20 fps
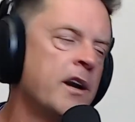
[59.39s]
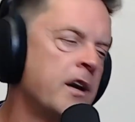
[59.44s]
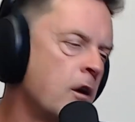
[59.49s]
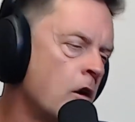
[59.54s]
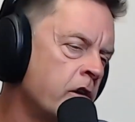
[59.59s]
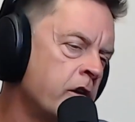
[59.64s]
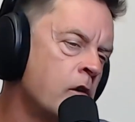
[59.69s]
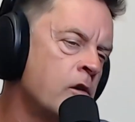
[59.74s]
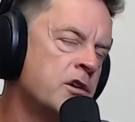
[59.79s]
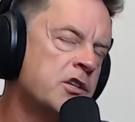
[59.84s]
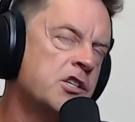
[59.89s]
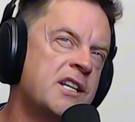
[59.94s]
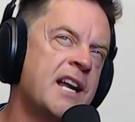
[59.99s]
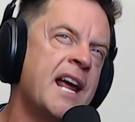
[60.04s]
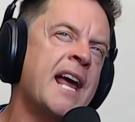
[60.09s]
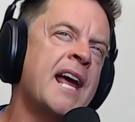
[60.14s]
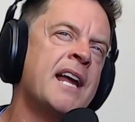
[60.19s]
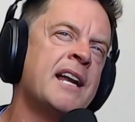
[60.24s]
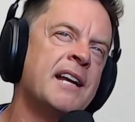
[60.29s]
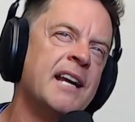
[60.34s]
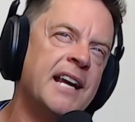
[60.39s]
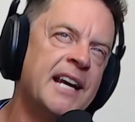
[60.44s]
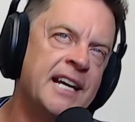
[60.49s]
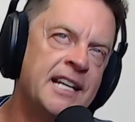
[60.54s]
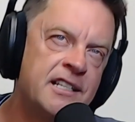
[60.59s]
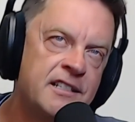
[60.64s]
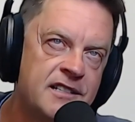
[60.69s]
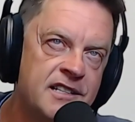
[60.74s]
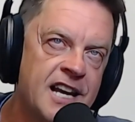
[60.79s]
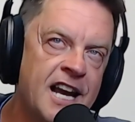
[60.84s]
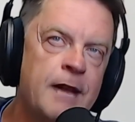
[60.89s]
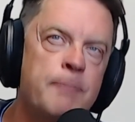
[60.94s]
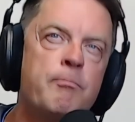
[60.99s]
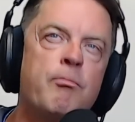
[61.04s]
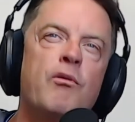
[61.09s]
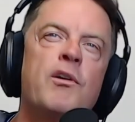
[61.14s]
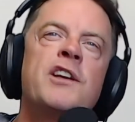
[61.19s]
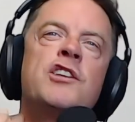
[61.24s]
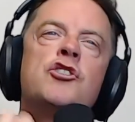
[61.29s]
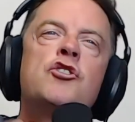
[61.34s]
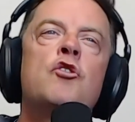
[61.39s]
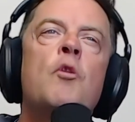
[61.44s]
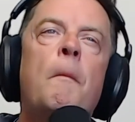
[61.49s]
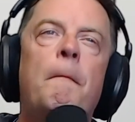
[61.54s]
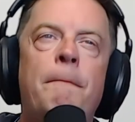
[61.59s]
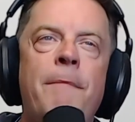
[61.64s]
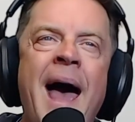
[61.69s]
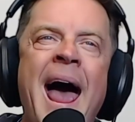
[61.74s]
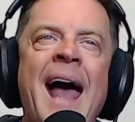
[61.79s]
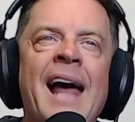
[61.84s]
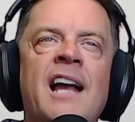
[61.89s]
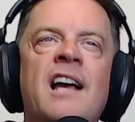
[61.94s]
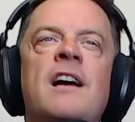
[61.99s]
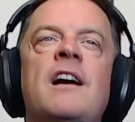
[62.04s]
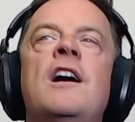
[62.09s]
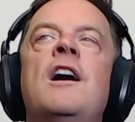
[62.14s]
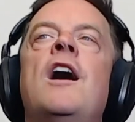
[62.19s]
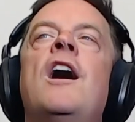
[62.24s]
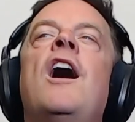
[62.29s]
I went, no, understand. It brings you back